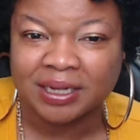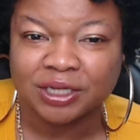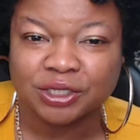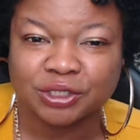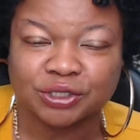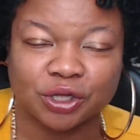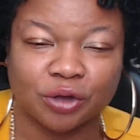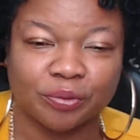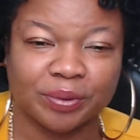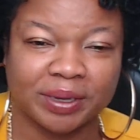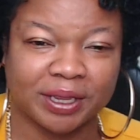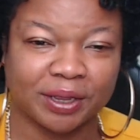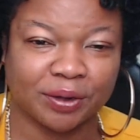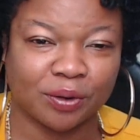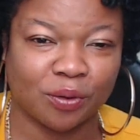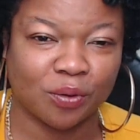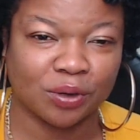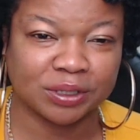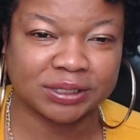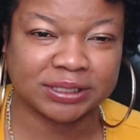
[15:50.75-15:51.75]
So we get
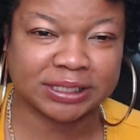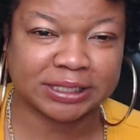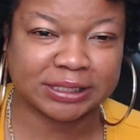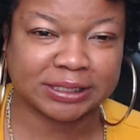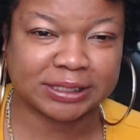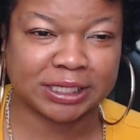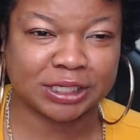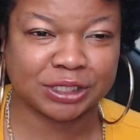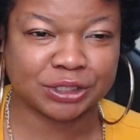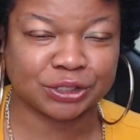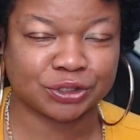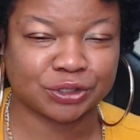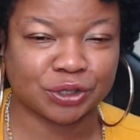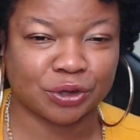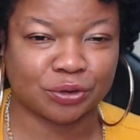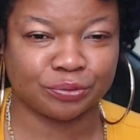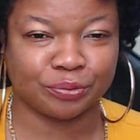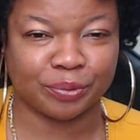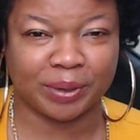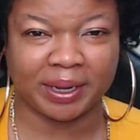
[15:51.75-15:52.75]
on to the dinner.
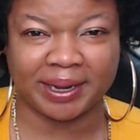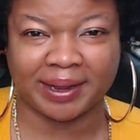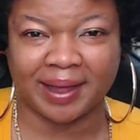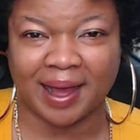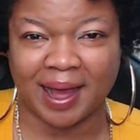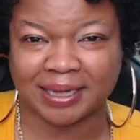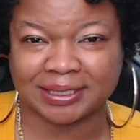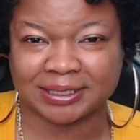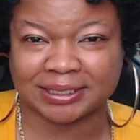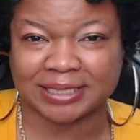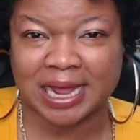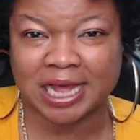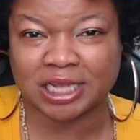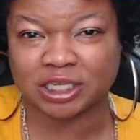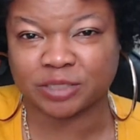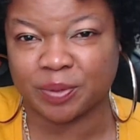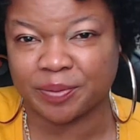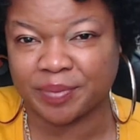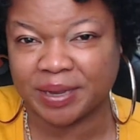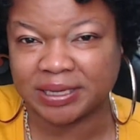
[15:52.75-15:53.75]
So we got
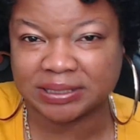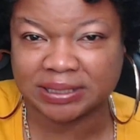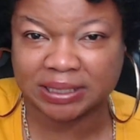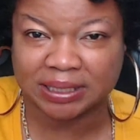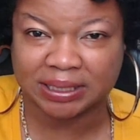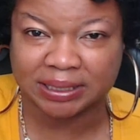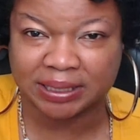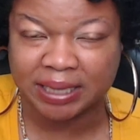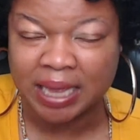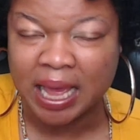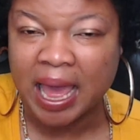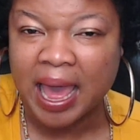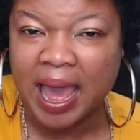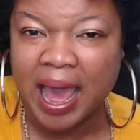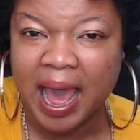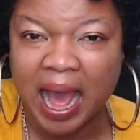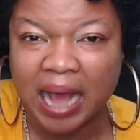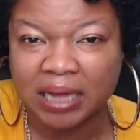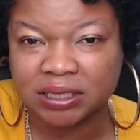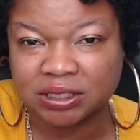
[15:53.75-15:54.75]
Jazmin basically
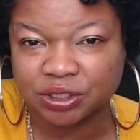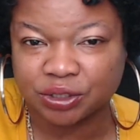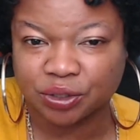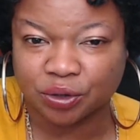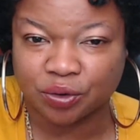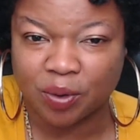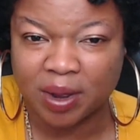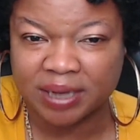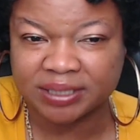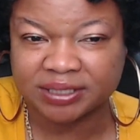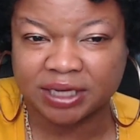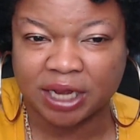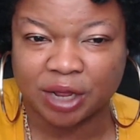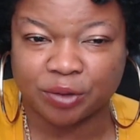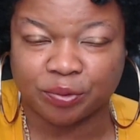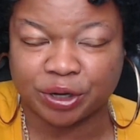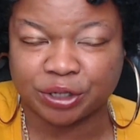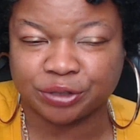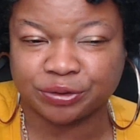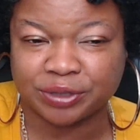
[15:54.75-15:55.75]
asking the question, like,
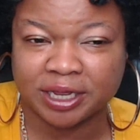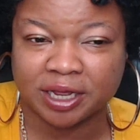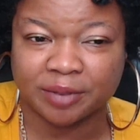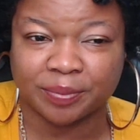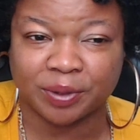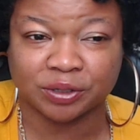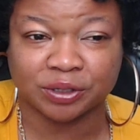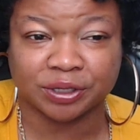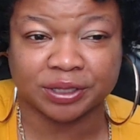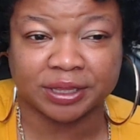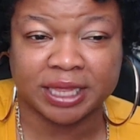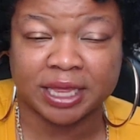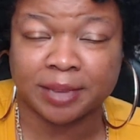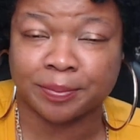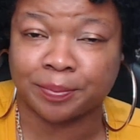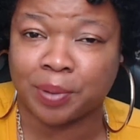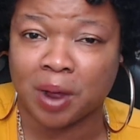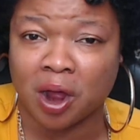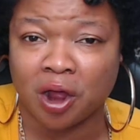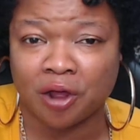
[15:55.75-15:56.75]
what do you think about the
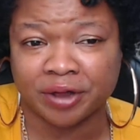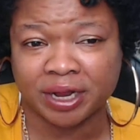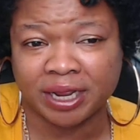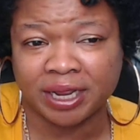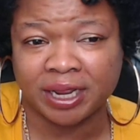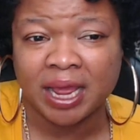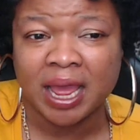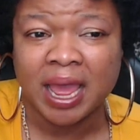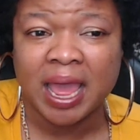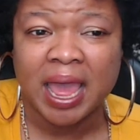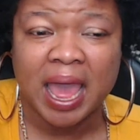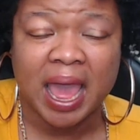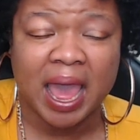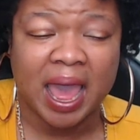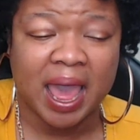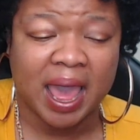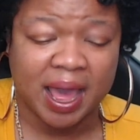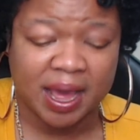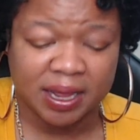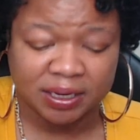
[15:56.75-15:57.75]
theme party?
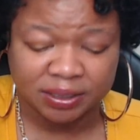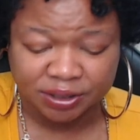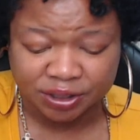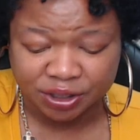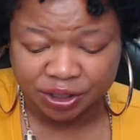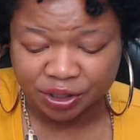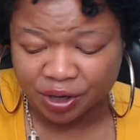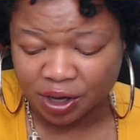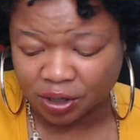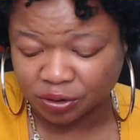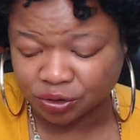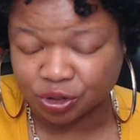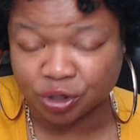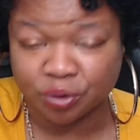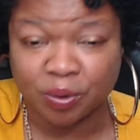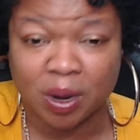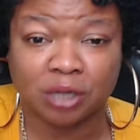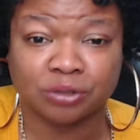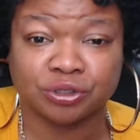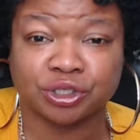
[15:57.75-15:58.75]
and you know
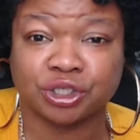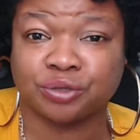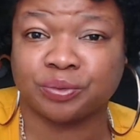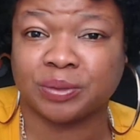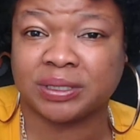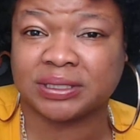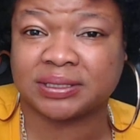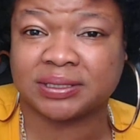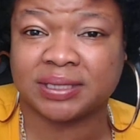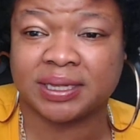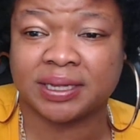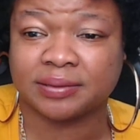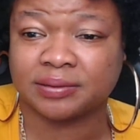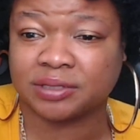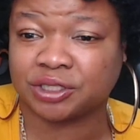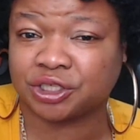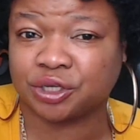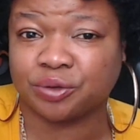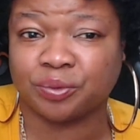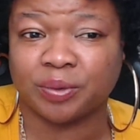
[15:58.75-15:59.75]
Joelle she went in
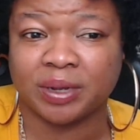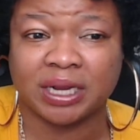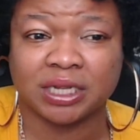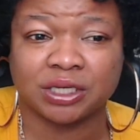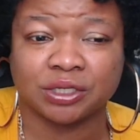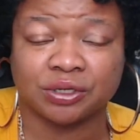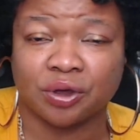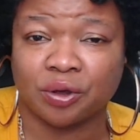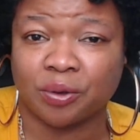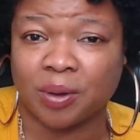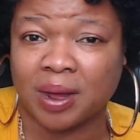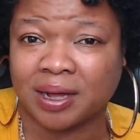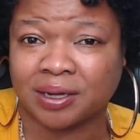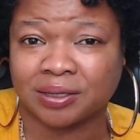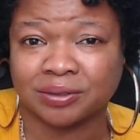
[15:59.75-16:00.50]
she went in Noel